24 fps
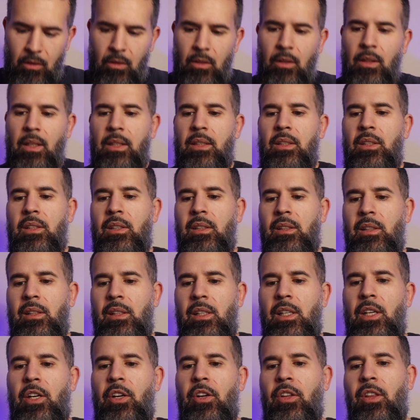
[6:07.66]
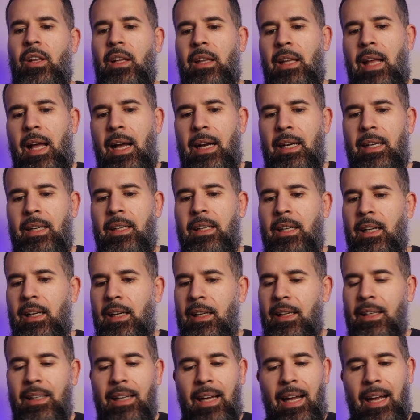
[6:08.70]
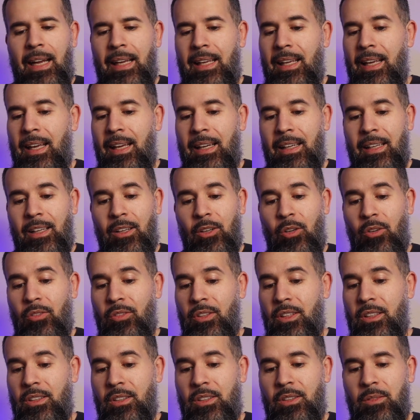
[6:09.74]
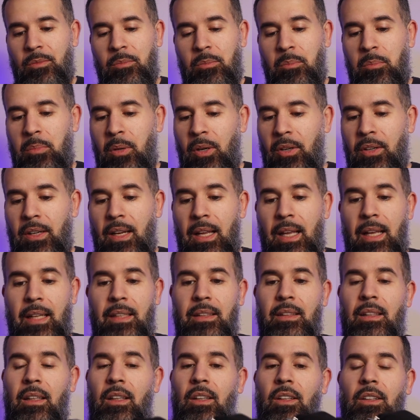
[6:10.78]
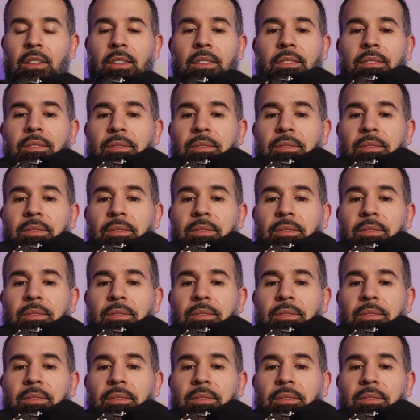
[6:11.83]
Let's hear the lock click. I can't get over this burnt end look.